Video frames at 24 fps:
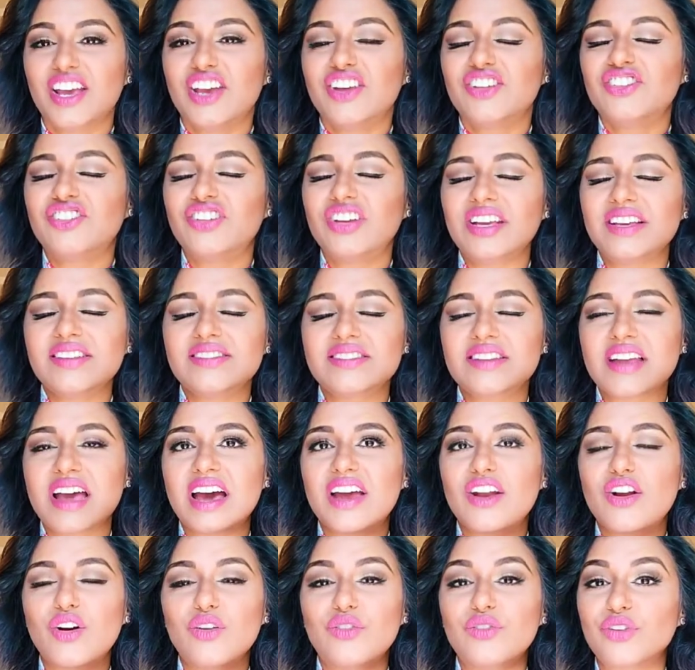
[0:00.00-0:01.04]
She is
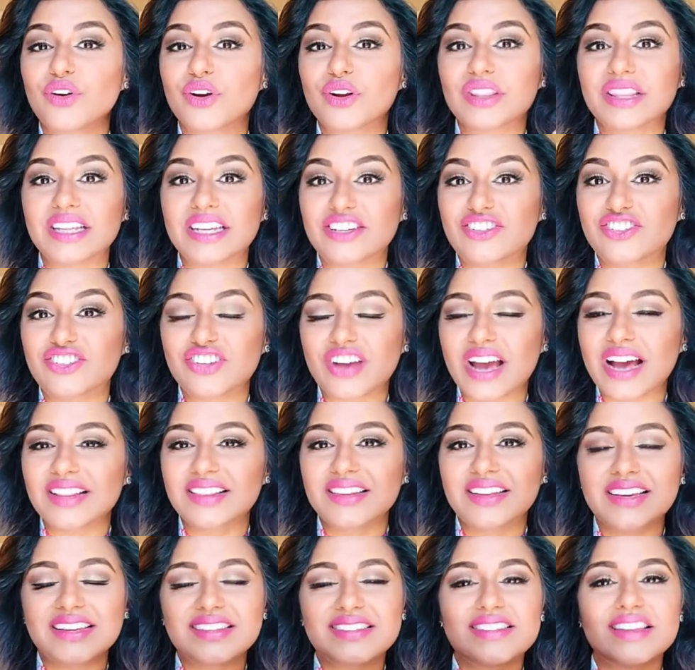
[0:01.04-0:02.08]
not overtly
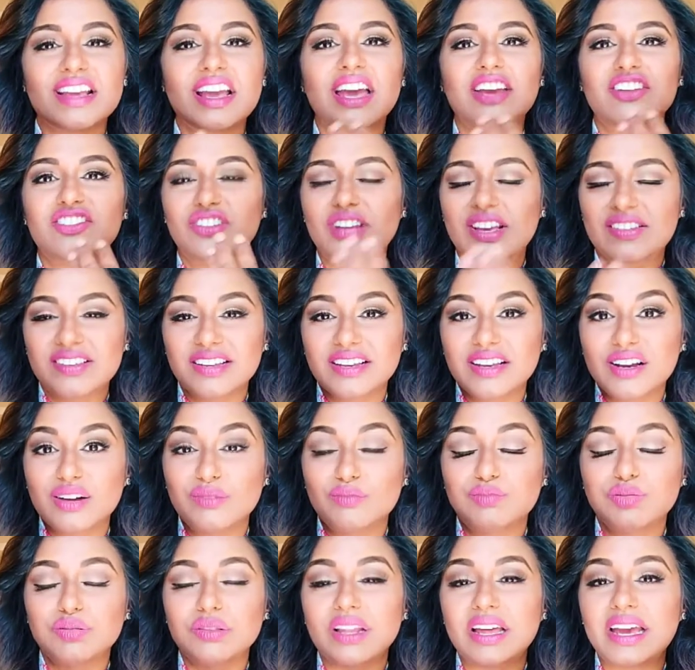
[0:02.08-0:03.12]
jealous, doesn't
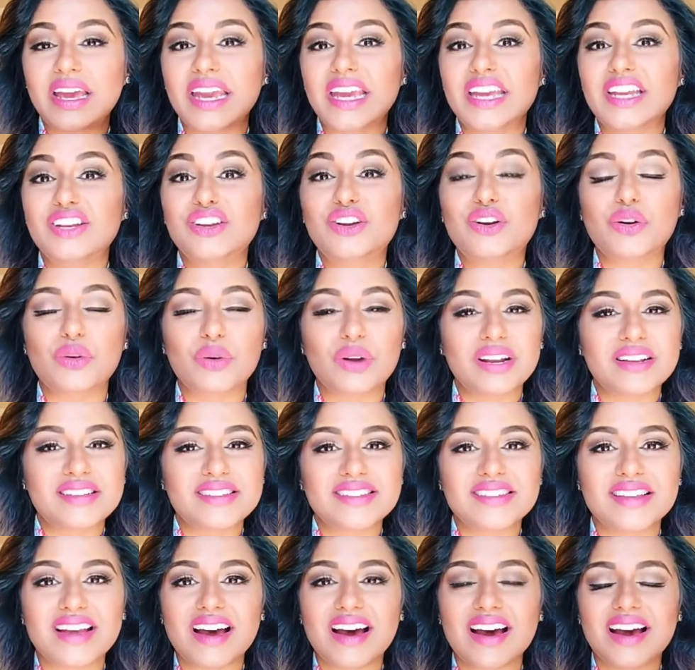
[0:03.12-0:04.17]
complain,
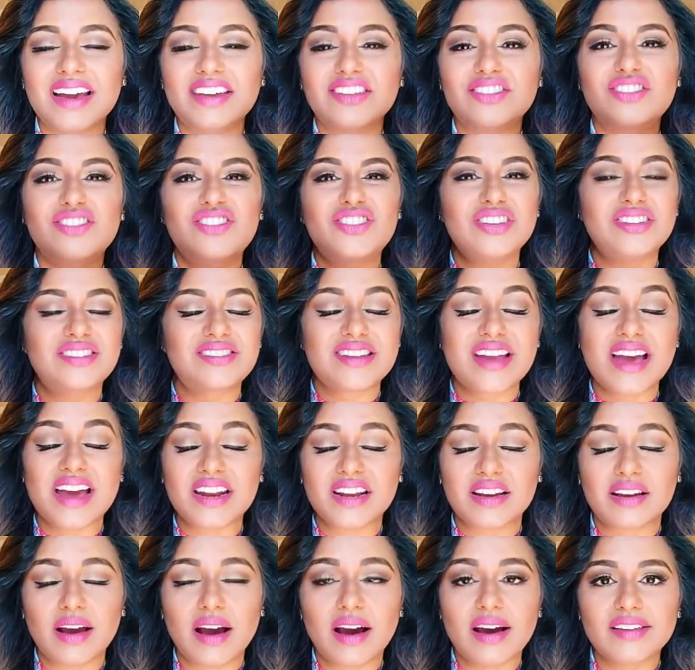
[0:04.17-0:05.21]
criticize. She's not
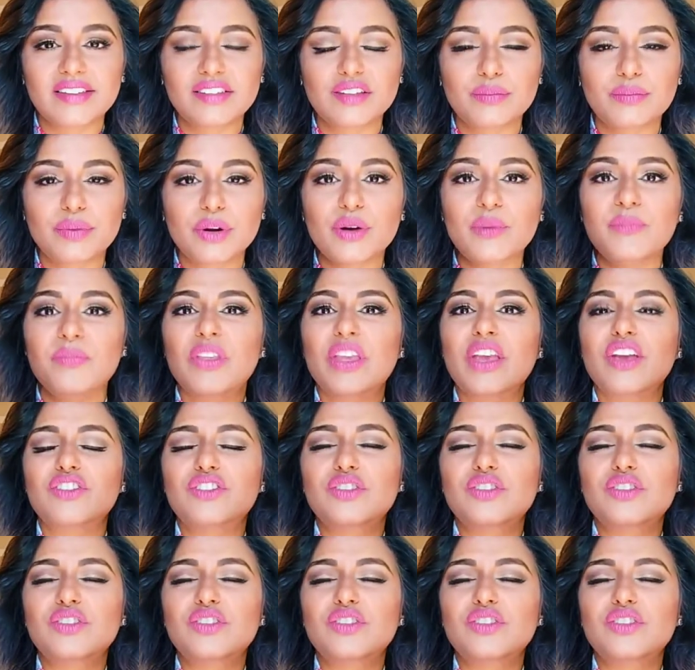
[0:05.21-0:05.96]
a gossiper.